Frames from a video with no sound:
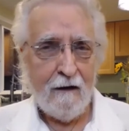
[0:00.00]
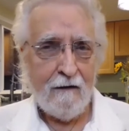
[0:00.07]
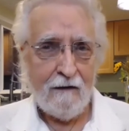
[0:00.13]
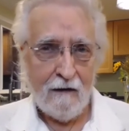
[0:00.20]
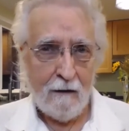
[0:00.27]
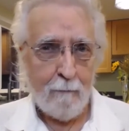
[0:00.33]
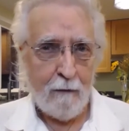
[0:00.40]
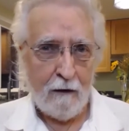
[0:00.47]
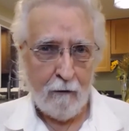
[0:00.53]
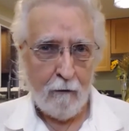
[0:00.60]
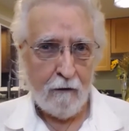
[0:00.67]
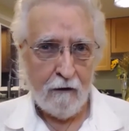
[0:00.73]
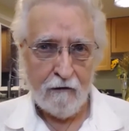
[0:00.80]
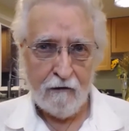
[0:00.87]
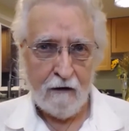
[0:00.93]
tell my
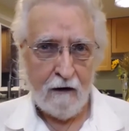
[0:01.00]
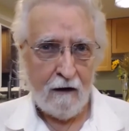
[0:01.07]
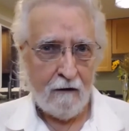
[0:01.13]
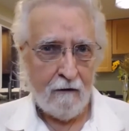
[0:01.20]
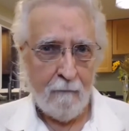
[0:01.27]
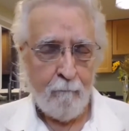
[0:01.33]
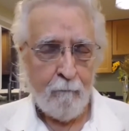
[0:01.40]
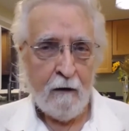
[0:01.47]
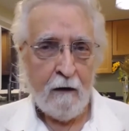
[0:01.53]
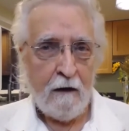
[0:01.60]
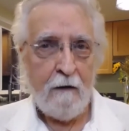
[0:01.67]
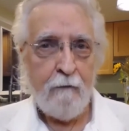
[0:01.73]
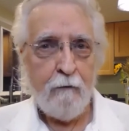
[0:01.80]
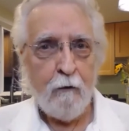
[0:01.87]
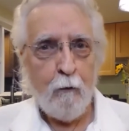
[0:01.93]
audience that
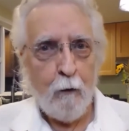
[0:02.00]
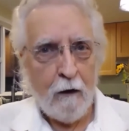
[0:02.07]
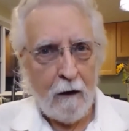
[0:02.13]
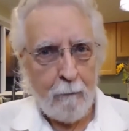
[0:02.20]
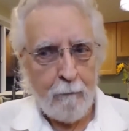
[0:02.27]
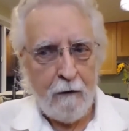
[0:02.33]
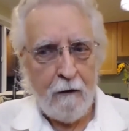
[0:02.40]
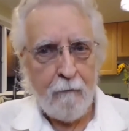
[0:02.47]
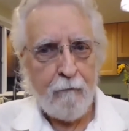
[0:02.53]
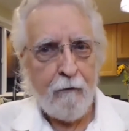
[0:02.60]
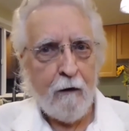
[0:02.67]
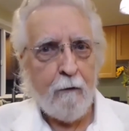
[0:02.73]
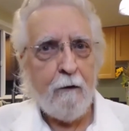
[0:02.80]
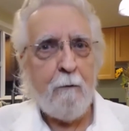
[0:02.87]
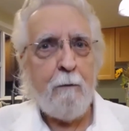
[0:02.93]
even when I'm being
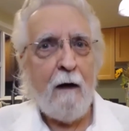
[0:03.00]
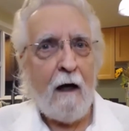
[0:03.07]
fairly